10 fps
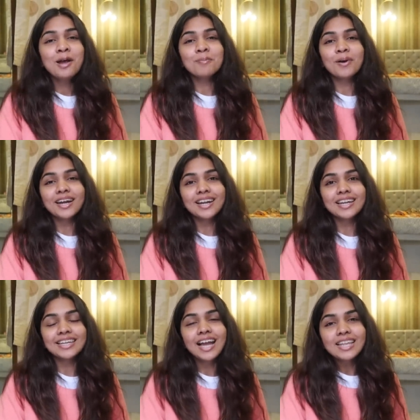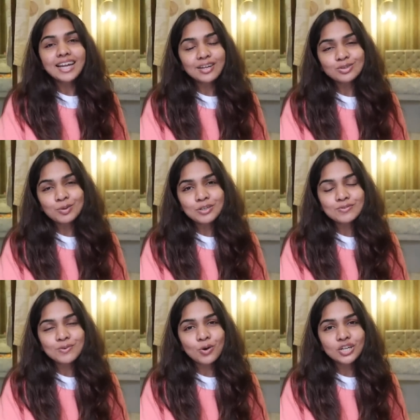But yeah, thank you so much
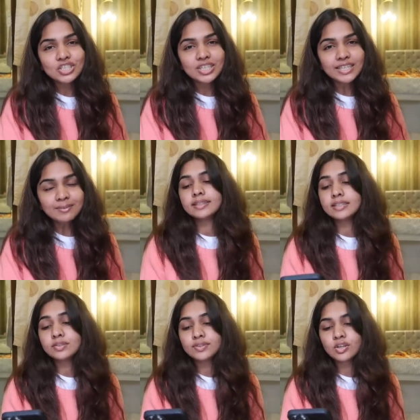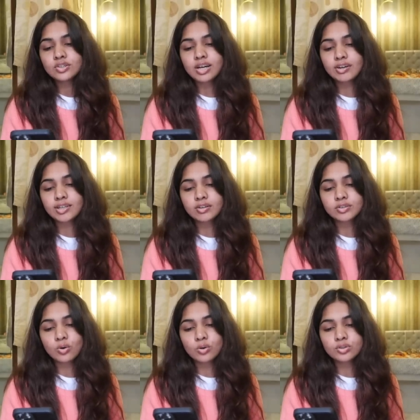for watching. This video shout
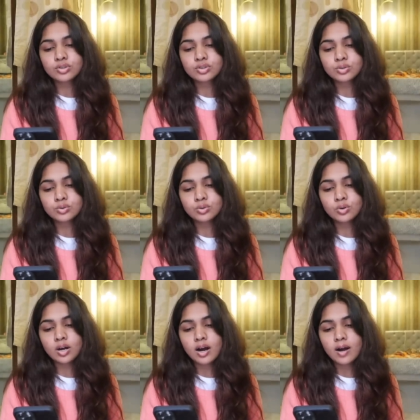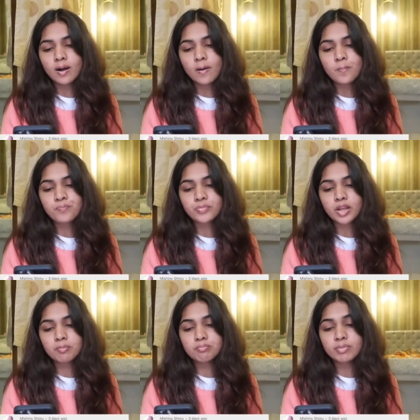out goes to
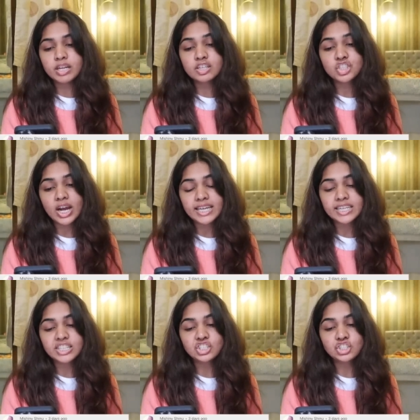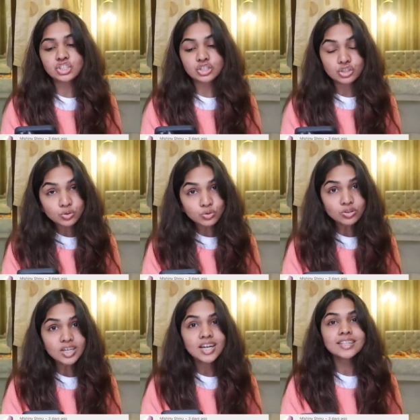Milshiny
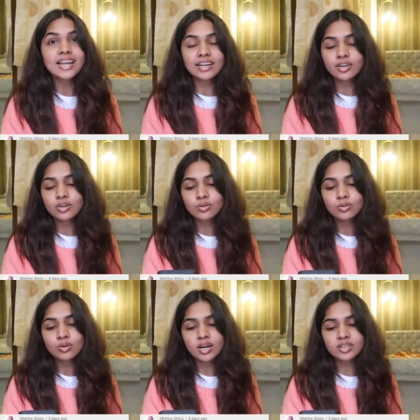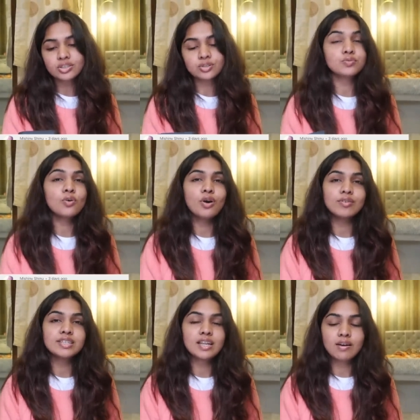Shinu. Thank you Shinu for
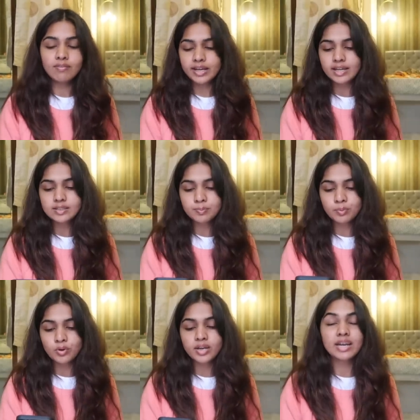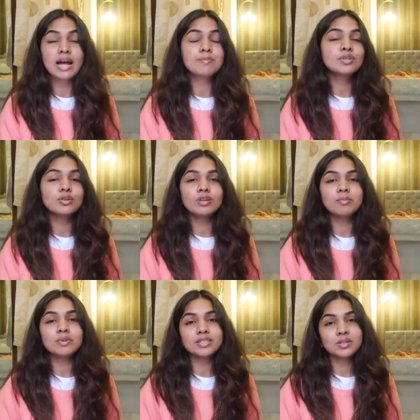always loving and supporting. It absolutely
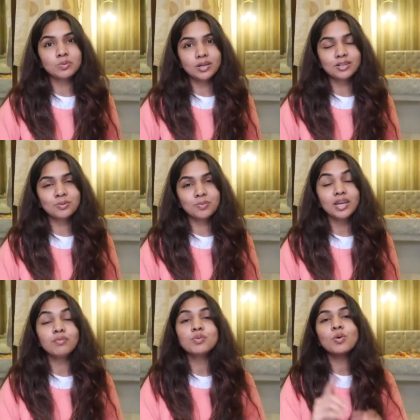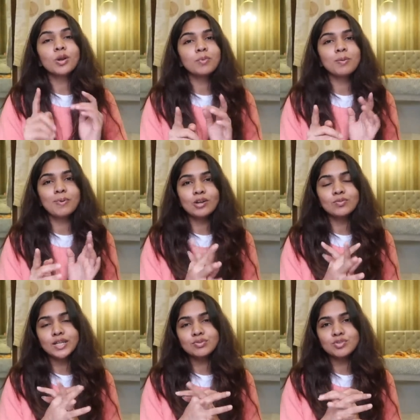means the world to me. If you want to be part of
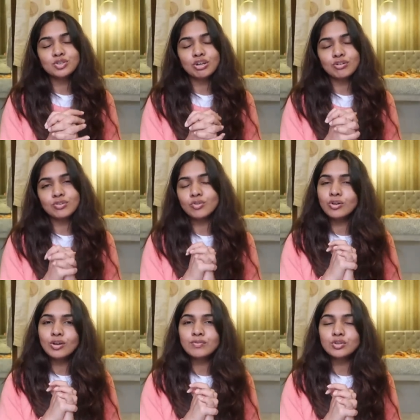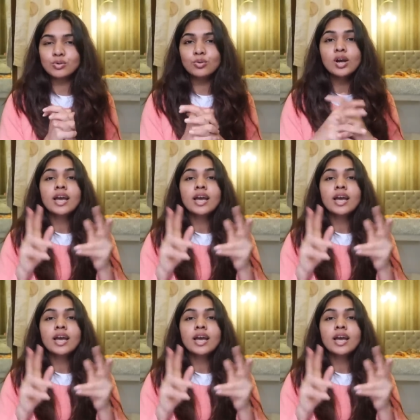next video shout out, then all you have to do